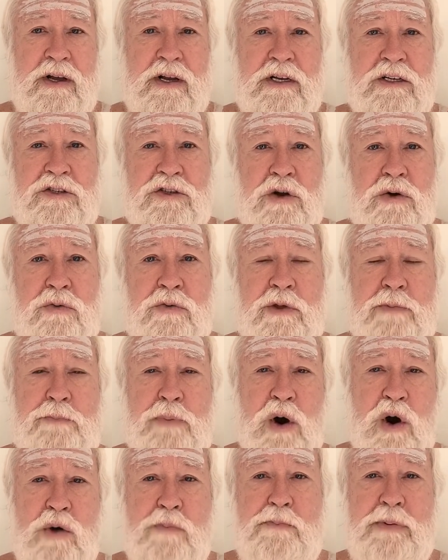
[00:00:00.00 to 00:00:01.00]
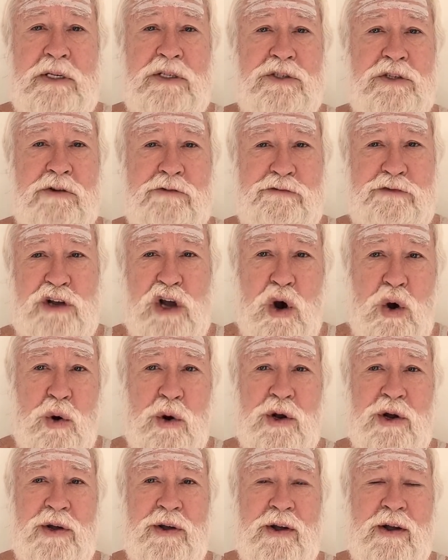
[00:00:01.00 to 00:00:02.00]
So the purpose of
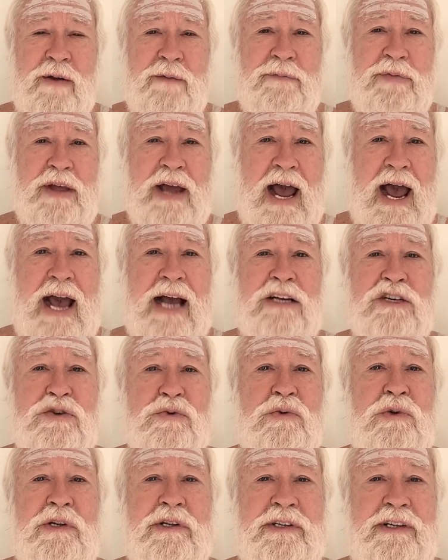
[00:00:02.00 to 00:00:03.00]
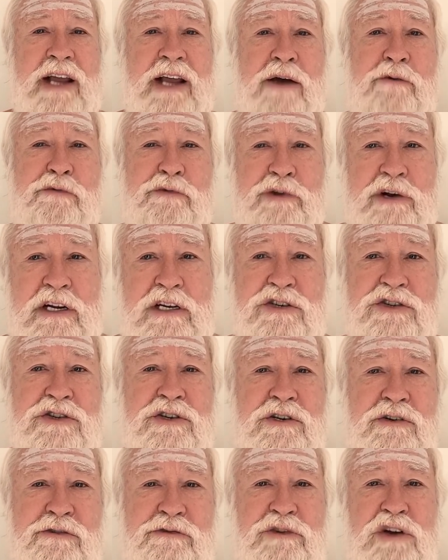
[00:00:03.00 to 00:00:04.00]
yoga, the actual
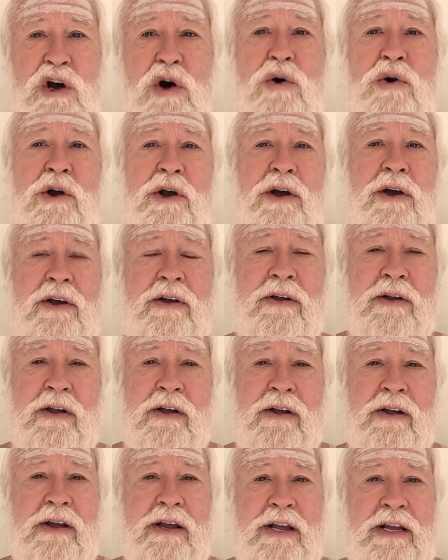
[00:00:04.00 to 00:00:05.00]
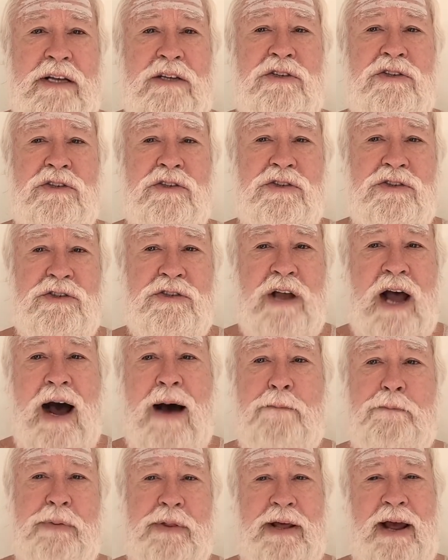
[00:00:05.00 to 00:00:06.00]
definition of yoga, is to
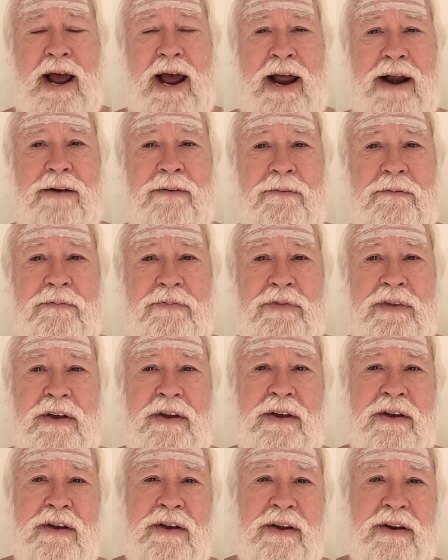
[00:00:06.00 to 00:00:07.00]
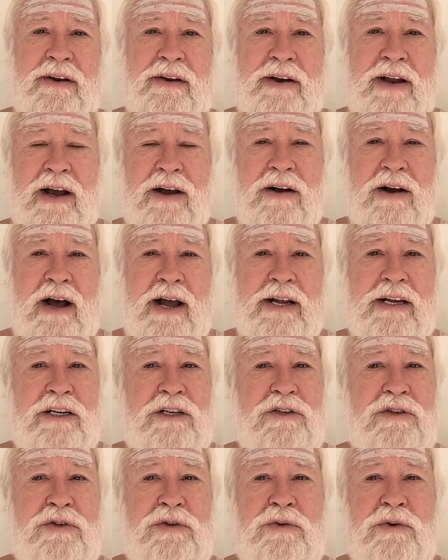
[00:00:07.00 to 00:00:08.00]
stop that. Now, I
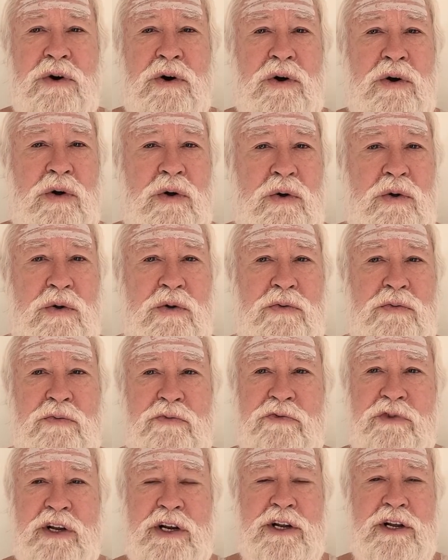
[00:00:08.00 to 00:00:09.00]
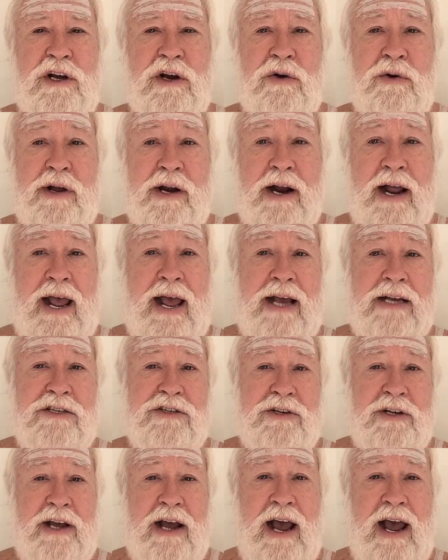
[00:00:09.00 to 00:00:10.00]
could do a whole video, and I
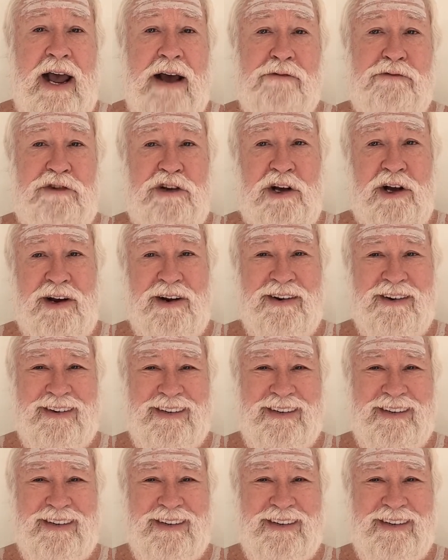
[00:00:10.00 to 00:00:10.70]
actually have done,